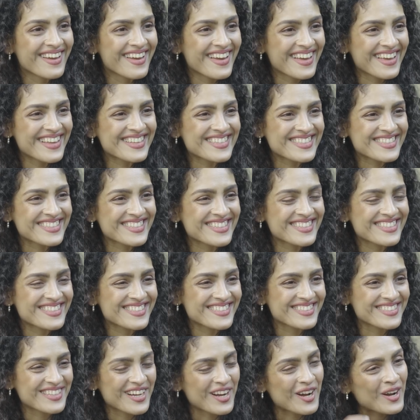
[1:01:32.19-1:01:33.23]
It's
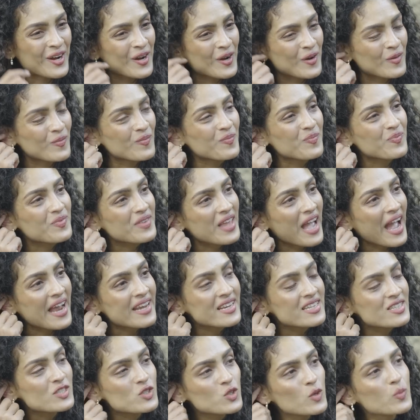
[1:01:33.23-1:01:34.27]
this, and
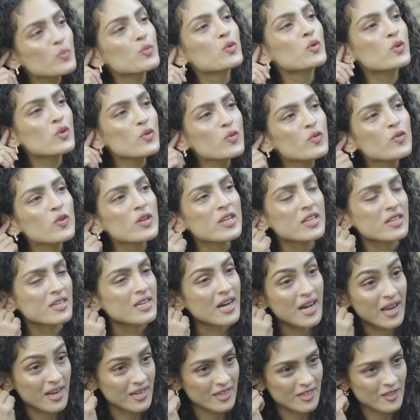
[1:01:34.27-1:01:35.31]
it's so beautifully
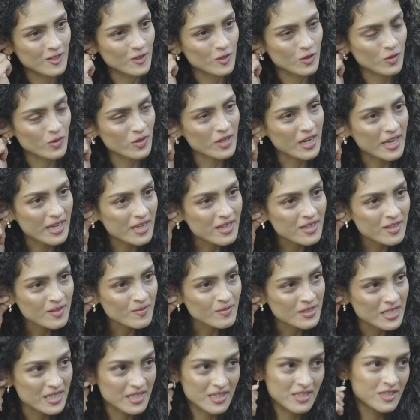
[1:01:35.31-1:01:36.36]
done, like
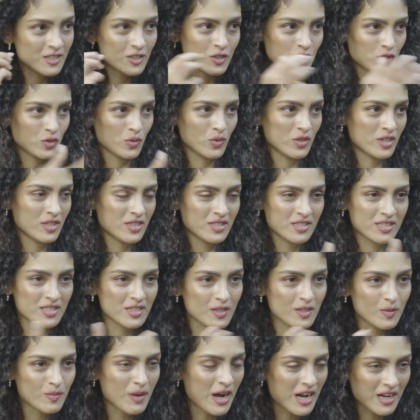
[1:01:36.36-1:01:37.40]
in the stories in
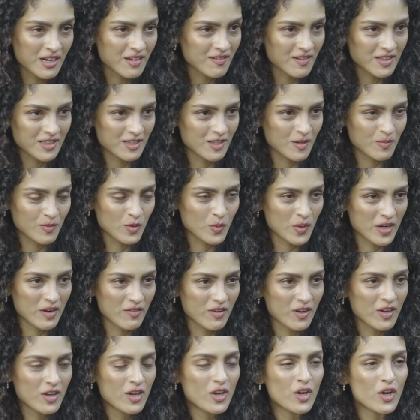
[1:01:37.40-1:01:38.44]
the Bhagavatam or
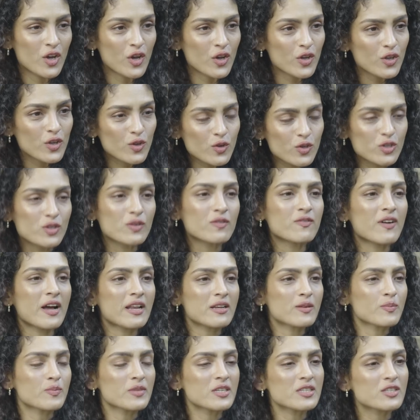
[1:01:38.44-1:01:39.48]
whatever. You
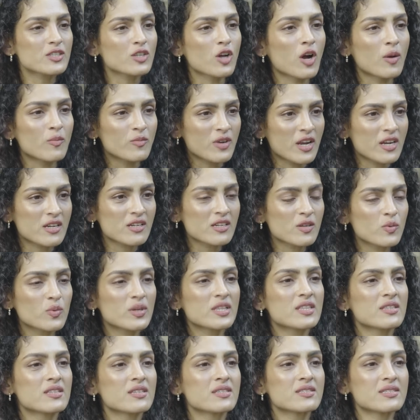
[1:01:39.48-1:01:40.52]
develop this camaraderie with
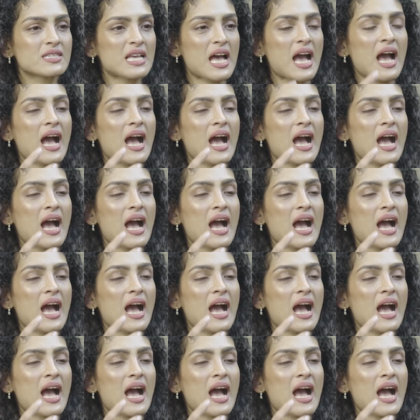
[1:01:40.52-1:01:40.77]
this